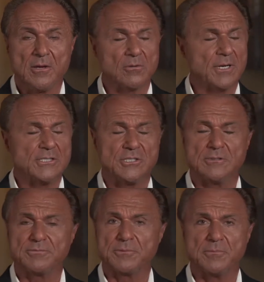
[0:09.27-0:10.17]

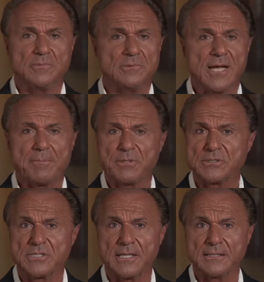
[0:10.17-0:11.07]
ranging from
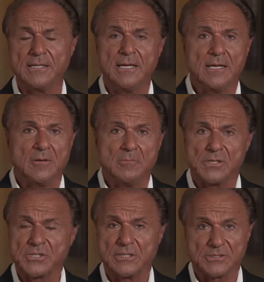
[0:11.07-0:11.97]
topics like
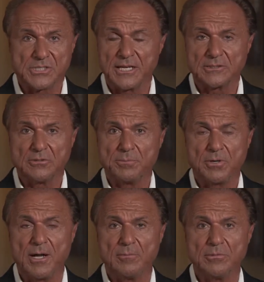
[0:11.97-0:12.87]
musculoskeletal
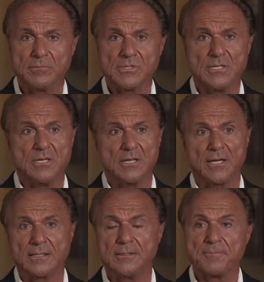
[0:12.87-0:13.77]
problems,
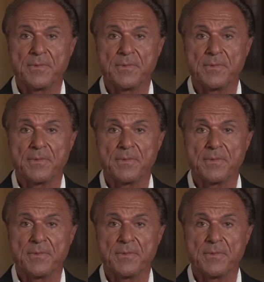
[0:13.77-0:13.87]
like